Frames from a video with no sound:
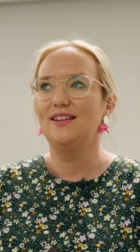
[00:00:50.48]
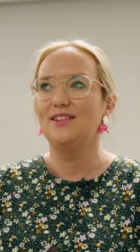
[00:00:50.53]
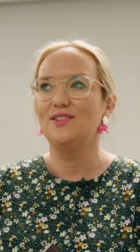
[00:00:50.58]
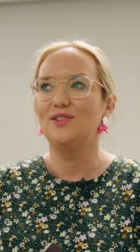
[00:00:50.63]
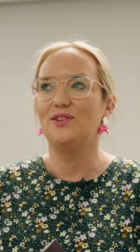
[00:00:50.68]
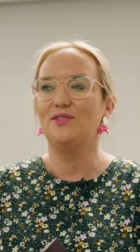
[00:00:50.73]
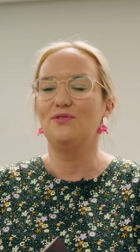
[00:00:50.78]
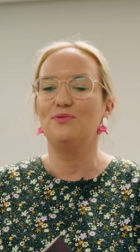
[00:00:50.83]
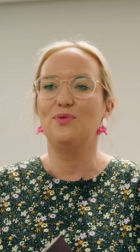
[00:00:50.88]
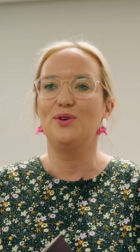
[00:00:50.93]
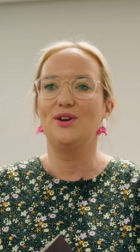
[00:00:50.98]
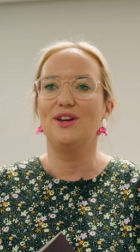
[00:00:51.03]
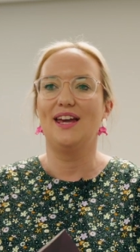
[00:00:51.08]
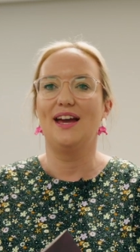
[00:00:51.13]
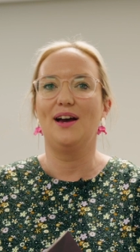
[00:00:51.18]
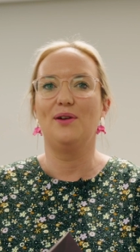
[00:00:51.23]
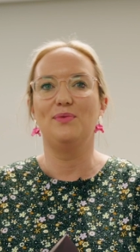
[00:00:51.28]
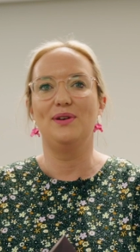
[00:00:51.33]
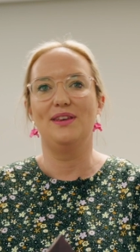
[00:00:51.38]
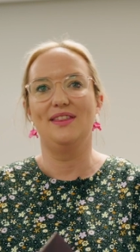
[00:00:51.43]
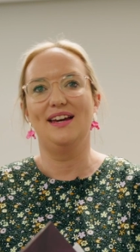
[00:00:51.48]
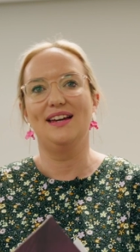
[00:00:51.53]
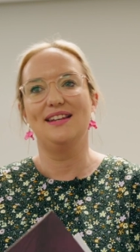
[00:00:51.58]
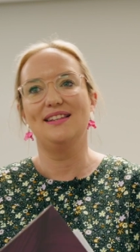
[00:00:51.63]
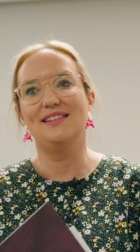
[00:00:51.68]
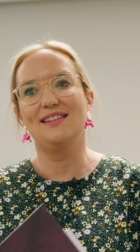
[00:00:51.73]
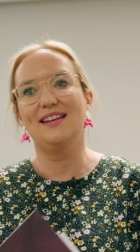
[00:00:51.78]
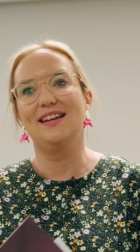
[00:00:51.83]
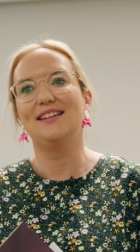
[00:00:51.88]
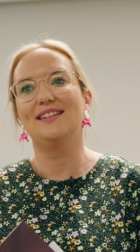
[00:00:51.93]
sort of work out where they
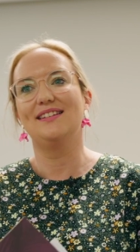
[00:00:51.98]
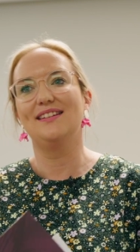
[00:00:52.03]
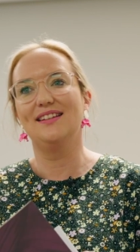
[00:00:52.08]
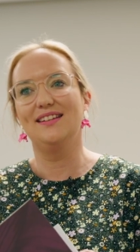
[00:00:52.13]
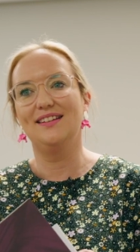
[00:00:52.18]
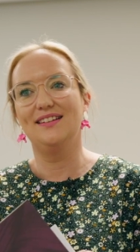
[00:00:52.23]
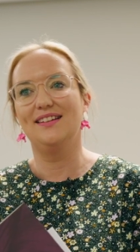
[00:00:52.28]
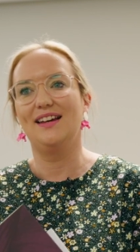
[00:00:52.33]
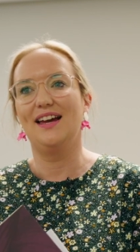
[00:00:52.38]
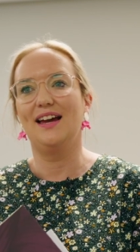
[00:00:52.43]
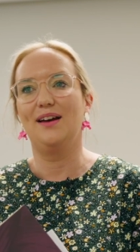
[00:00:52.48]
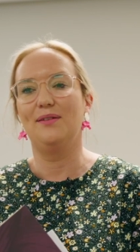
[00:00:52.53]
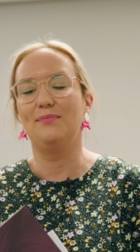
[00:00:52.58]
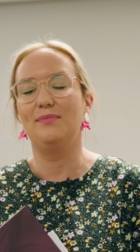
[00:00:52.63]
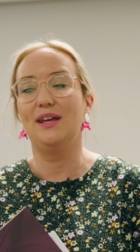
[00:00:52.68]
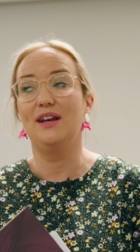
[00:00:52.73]
sit um,